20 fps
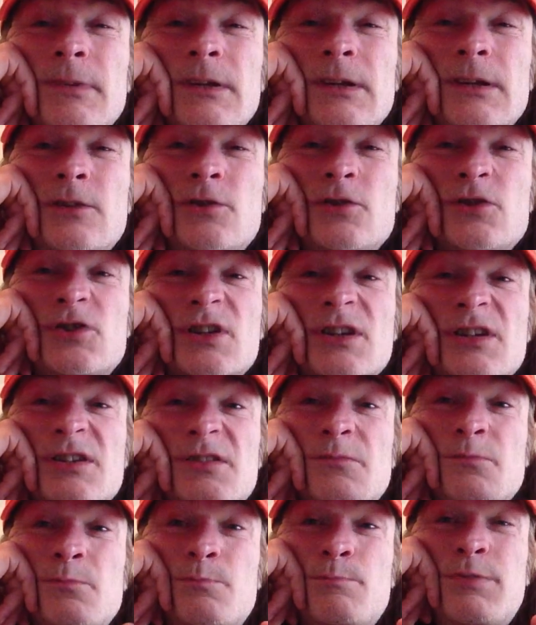Because
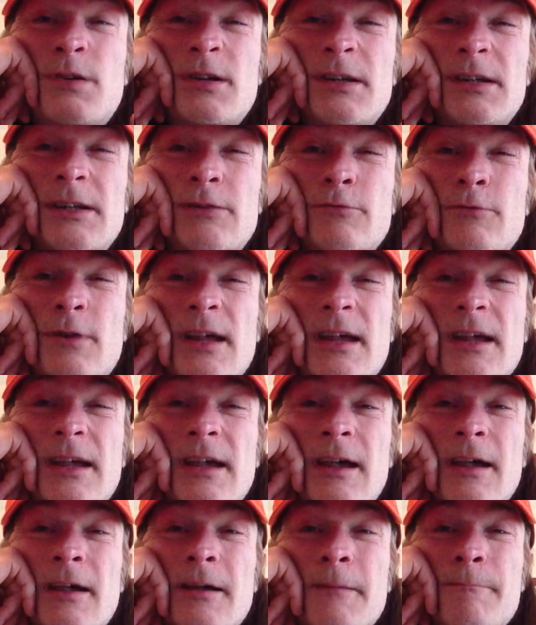it's pretty
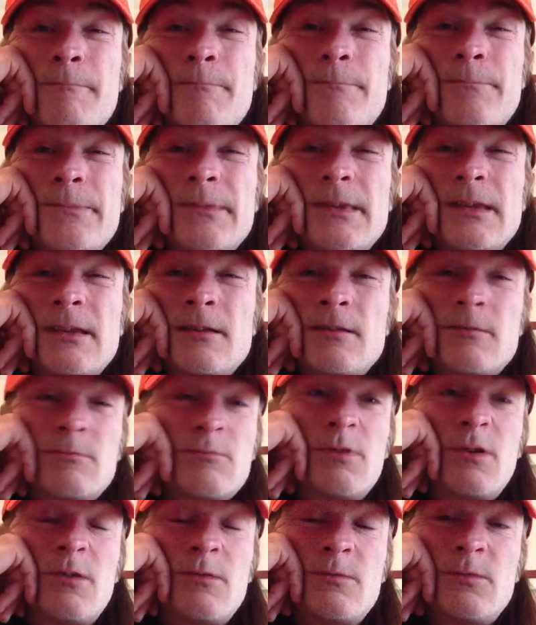rare
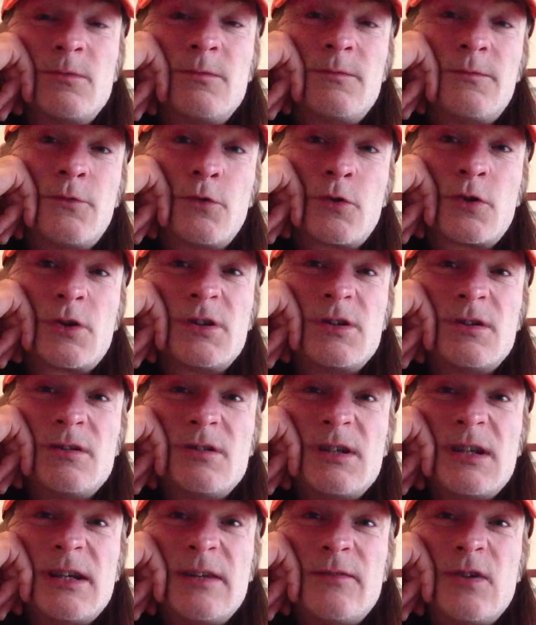on fucking
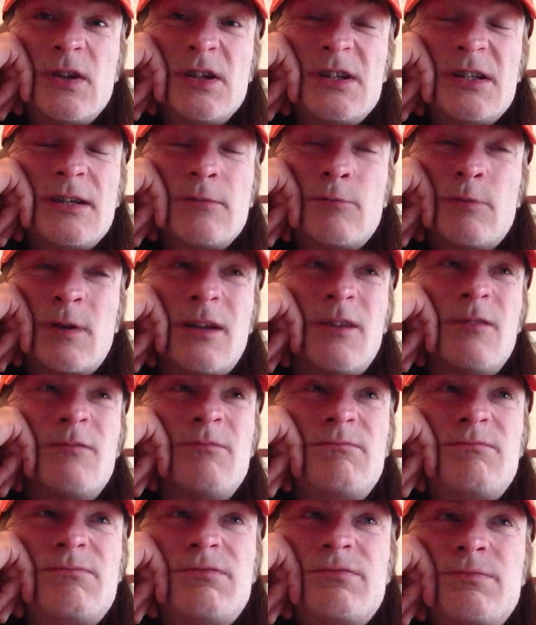DVD. Well,
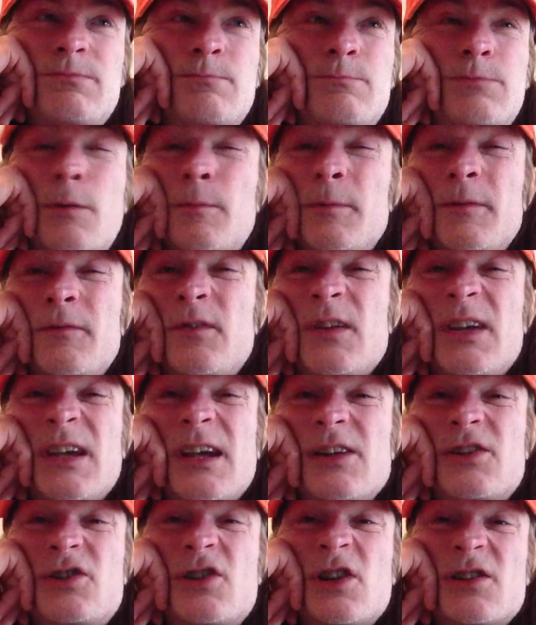probably
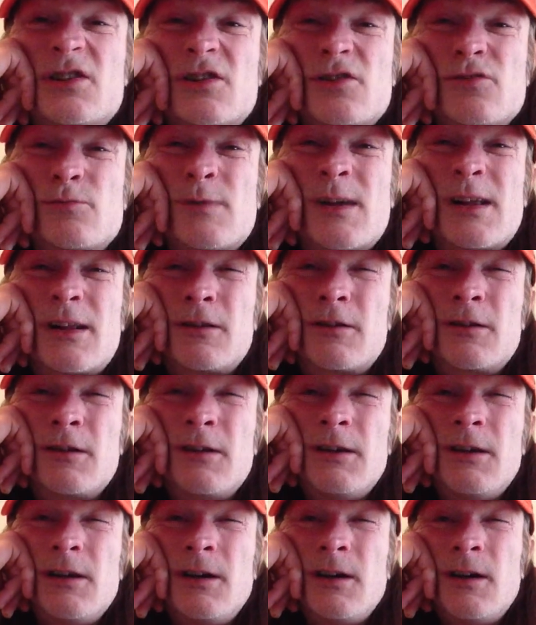VHS as well.
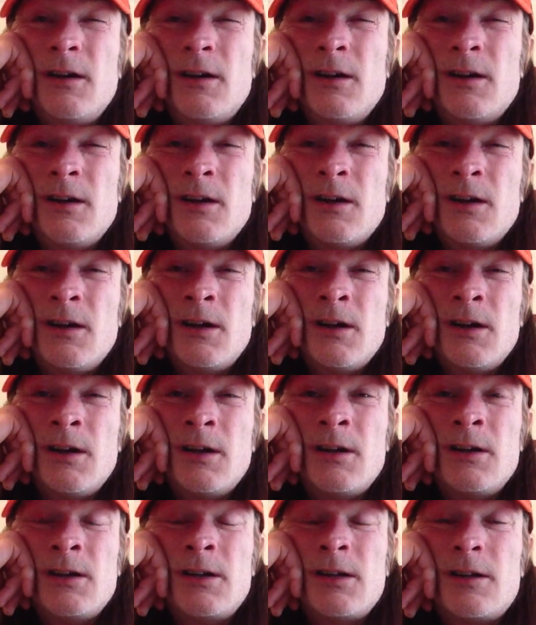
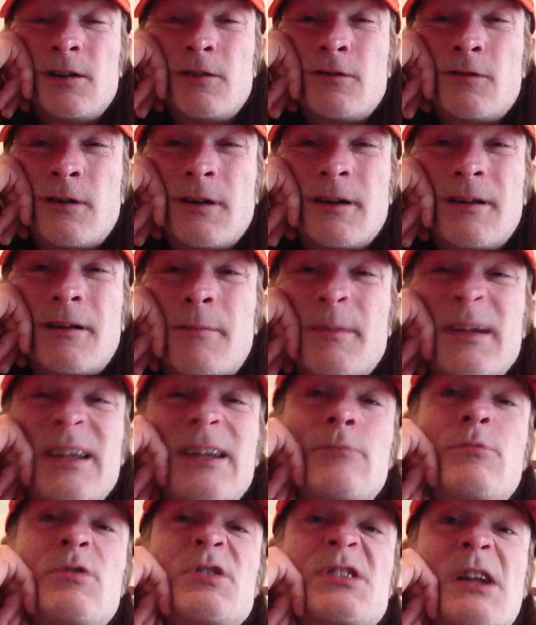You know, I mean,
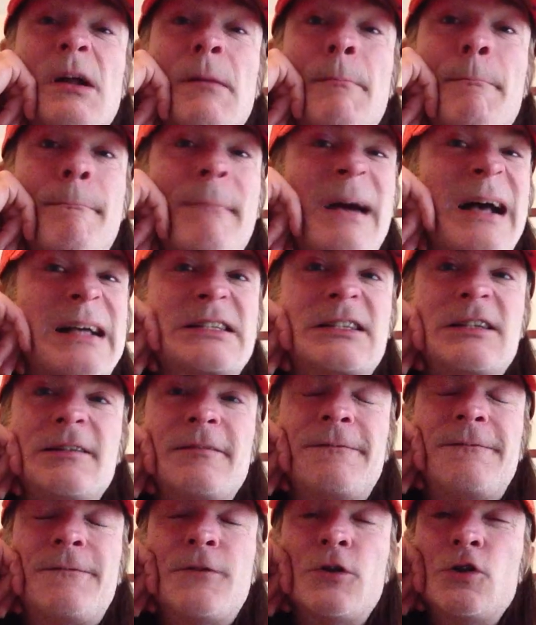it wasn't a massive
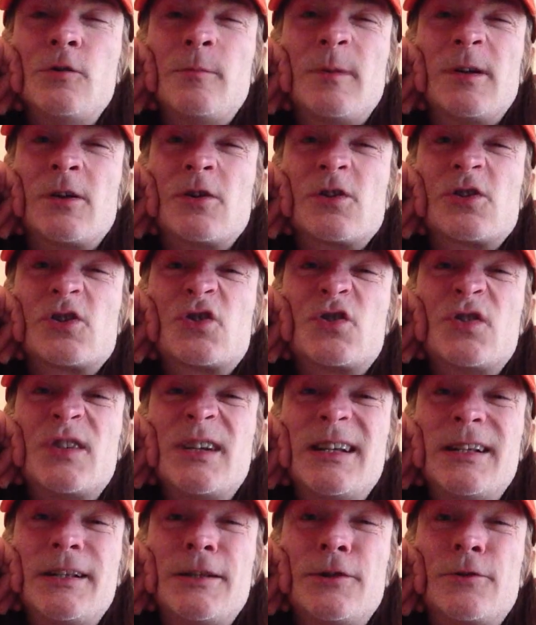film in
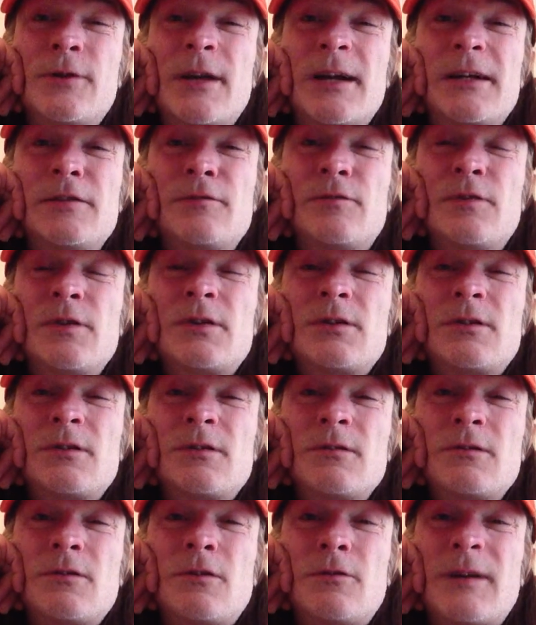Australia or
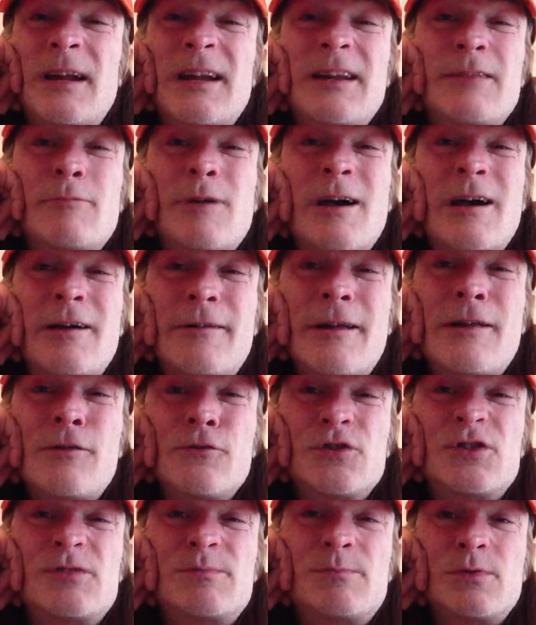anything, or anywhere
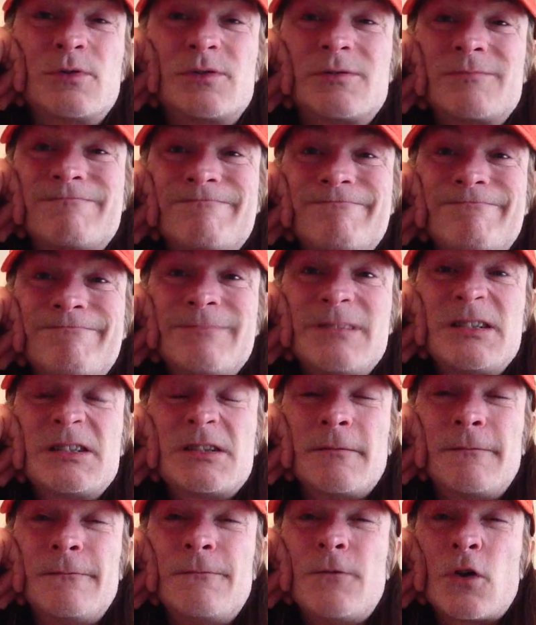else, but it's
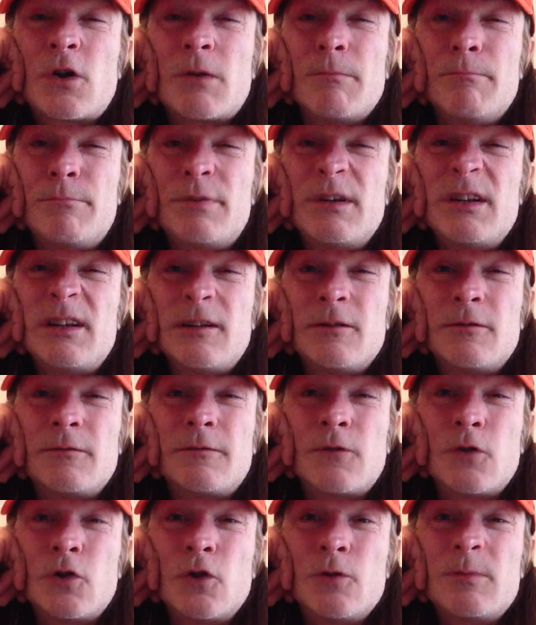a fucking brilliant
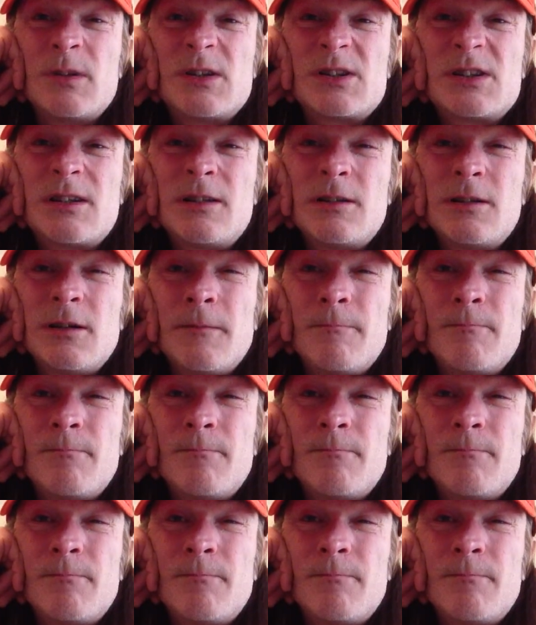film, I tell you.